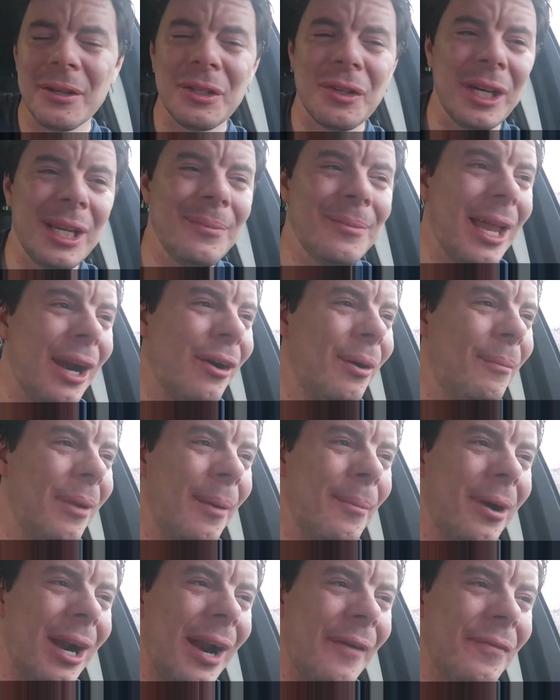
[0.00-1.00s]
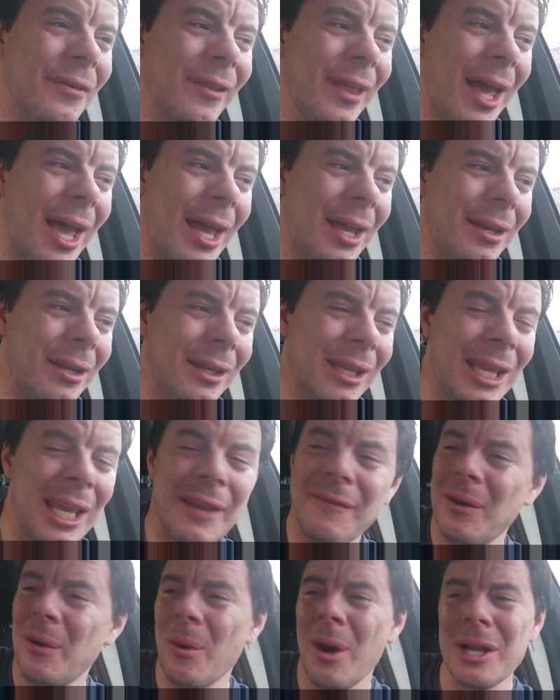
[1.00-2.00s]
a dream that I remember after that.
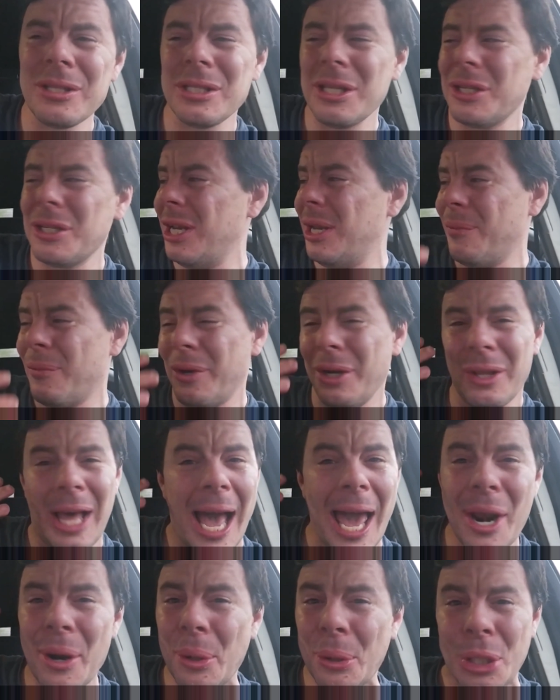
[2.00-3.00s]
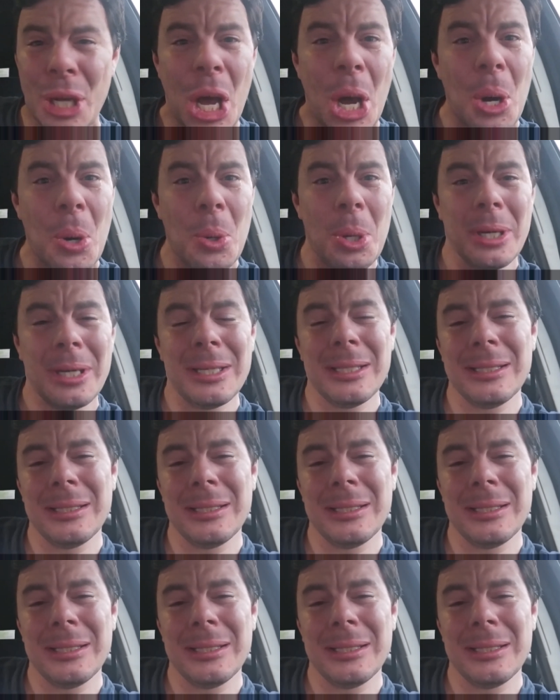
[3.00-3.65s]
If it was a dream real, I don't know.